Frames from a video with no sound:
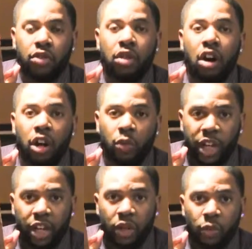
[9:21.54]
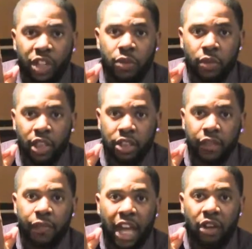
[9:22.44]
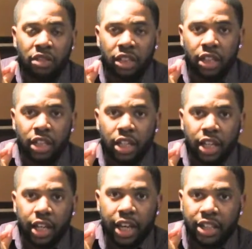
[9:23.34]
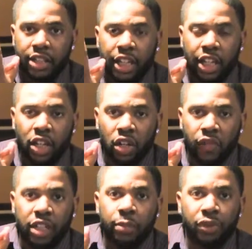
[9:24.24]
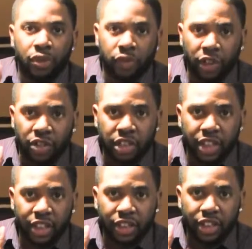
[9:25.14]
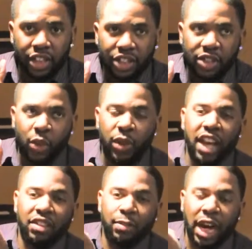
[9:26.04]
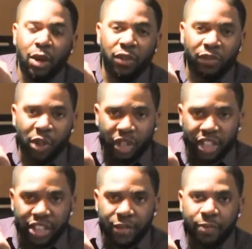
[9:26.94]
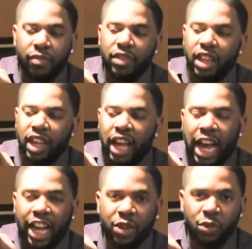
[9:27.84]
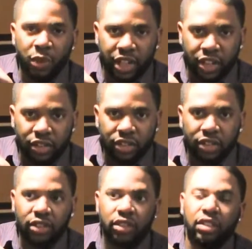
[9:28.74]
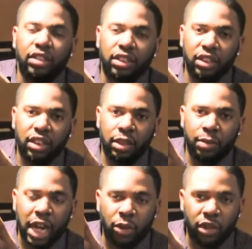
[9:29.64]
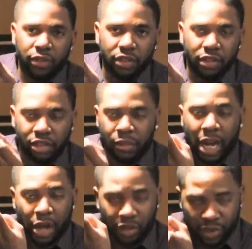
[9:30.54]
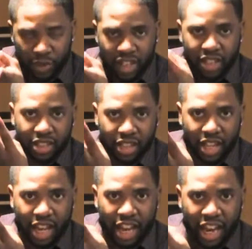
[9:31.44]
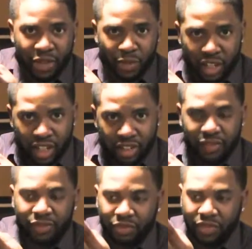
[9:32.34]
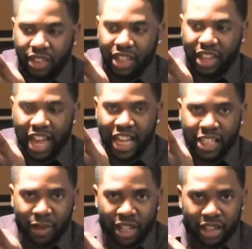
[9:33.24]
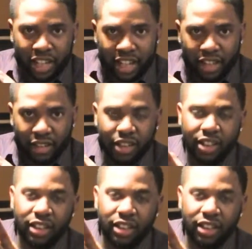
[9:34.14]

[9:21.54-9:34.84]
Conwell, which was the founder and CEO of Temple University. So we have The Power of Focus, Iron Will, The Power of Focus, Iron Will, As a Man Thinketh,